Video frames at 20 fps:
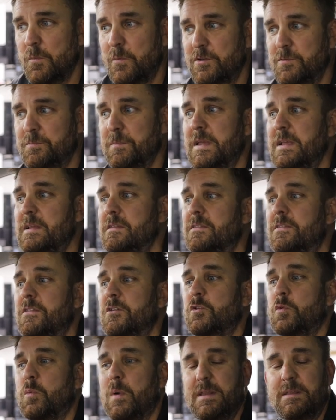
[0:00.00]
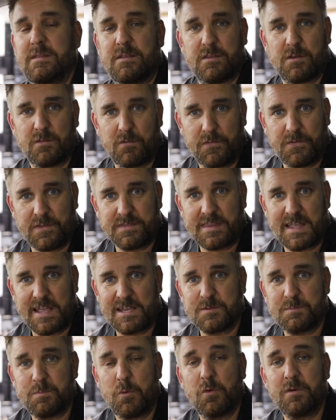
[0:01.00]
which means that the tweeters are on the
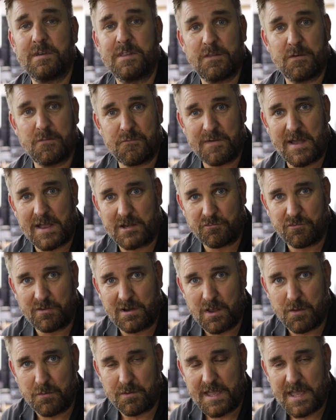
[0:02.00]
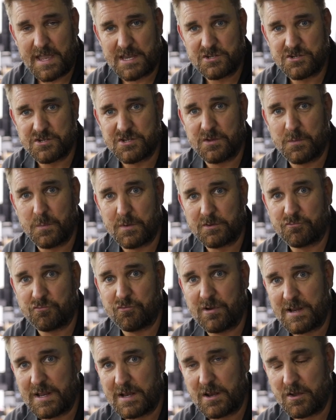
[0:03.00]
dashboard in the factory location, which
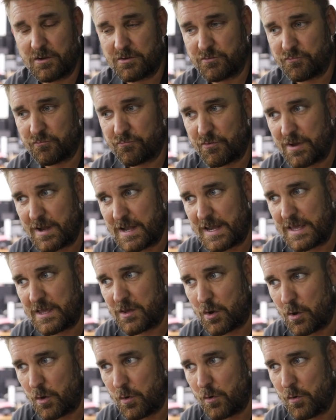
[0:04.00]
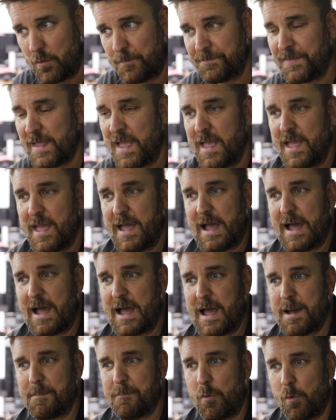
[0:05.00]
really looks really cool.
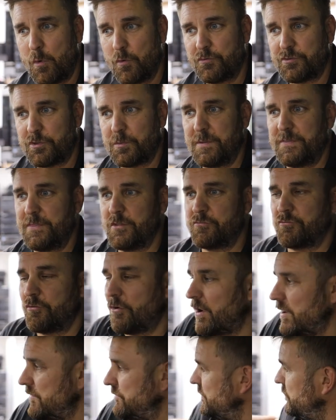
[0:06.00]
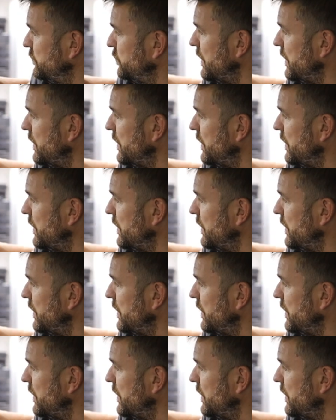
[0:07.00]
Also in the driver's